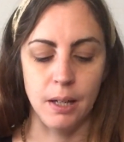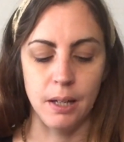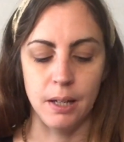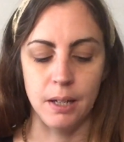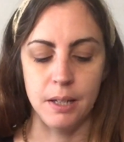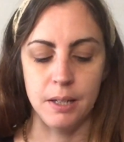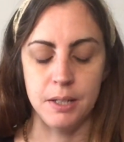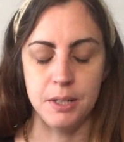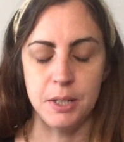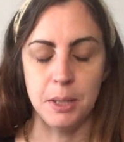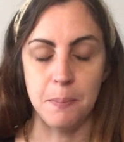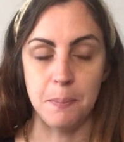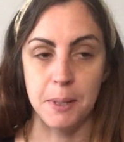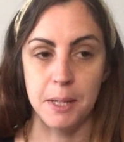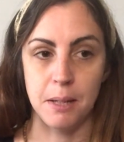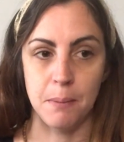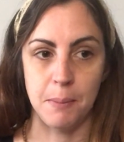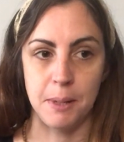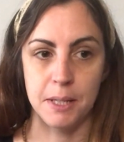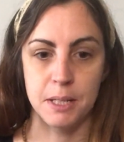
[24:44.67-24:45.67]
And to
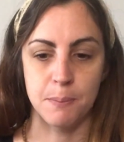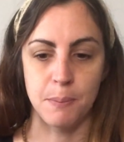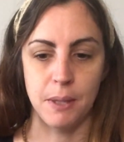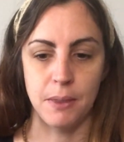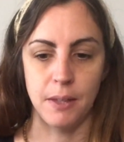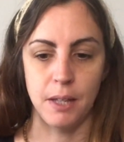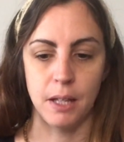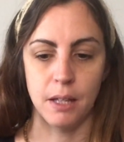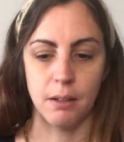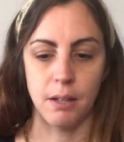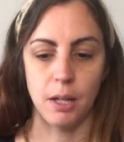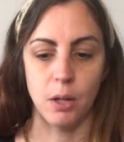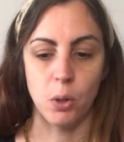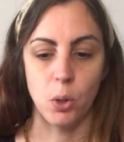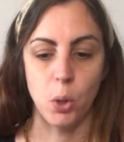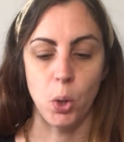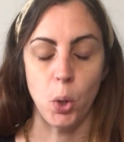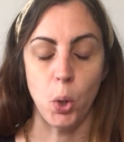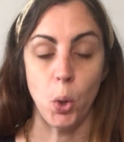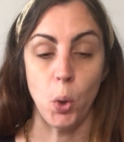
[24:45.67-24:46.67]
me it makes me think like
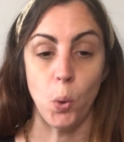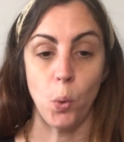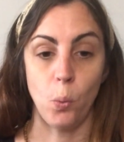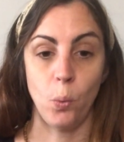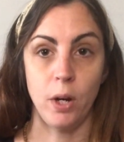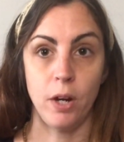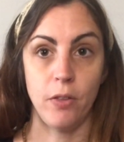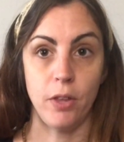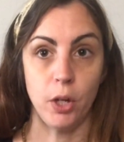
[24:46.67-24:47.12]
where